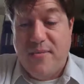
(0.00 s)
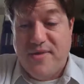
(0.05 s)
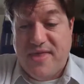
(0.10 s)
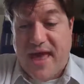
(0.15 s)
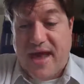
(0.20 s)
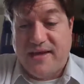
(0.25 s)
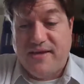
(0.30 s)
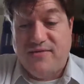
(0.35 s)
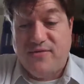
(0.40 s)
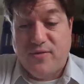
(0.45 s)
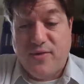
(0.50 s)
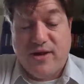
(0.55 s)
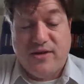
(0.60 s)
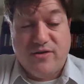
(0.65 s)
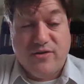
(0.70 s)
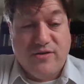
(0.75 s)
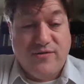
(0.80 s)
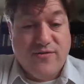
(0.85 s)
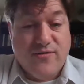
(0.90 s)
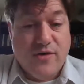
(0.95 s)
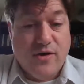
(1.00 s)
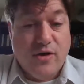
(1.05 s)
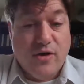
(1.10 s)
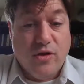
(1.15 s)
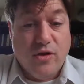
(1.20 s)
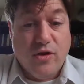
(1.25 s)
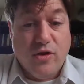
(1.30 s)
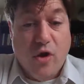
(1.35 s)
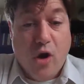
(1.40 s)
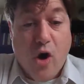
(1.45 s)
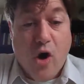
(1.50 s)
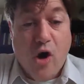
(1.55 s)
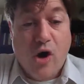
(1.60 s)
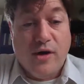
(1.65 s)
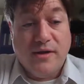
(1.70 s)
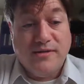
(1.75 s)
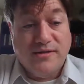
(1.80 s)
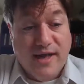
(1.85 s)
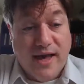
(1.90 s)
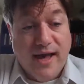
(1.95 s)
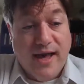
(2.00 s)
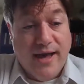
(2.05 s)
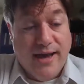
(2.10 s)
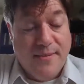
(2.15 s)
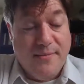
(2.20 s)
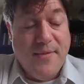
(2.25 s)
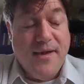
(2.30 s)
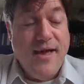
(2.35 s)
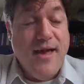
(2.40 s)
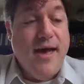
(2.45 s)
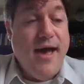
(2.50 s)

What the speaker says: with Active Directory for a long time.